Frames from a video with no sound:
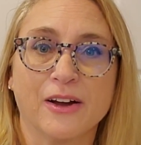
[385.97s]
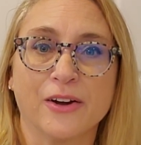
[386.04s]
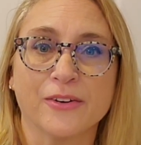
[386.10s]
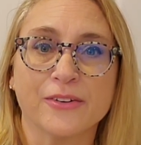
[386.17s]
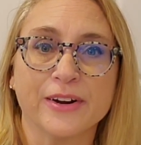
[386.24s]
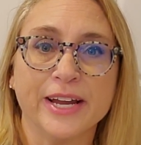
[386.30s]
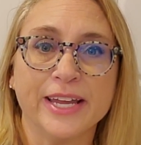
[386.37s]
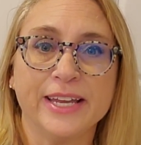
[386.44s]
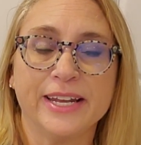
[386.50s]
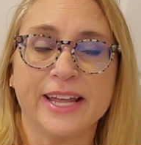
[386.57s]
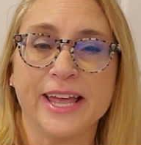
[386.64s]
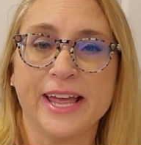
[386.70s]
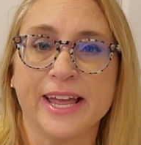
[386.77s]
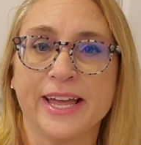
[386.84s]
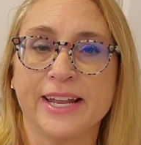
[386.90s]
All right,
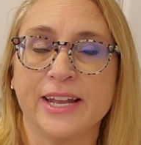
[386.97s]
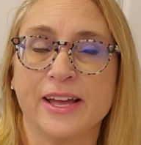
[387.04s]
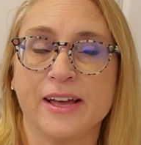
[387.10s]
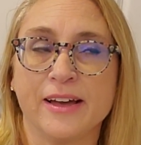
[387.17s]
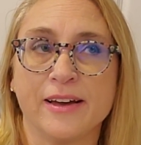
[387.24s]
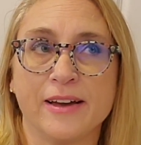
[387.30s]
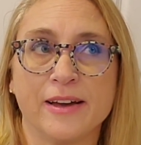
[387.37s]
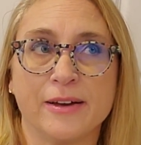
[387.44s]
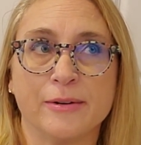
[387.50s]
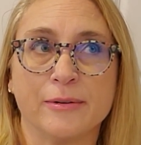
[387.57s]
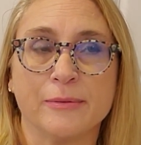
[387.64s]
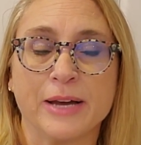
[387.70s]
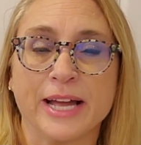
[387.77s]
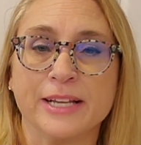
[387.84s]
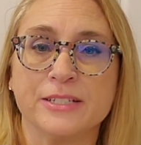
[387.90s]
and
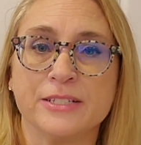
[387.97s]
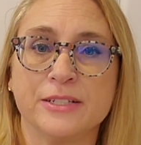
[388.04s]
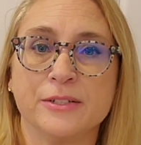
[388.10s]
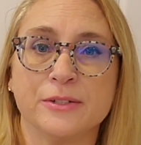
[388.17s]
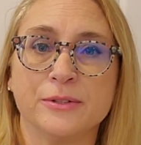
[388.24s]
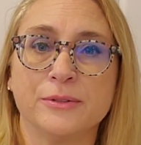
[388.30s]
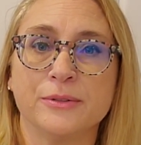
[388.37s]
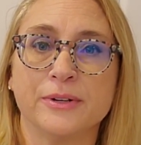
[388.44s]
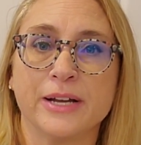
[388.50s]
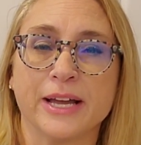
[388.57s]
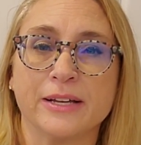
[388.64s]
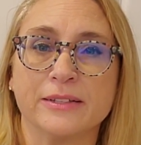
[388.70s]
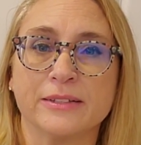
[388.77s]
I do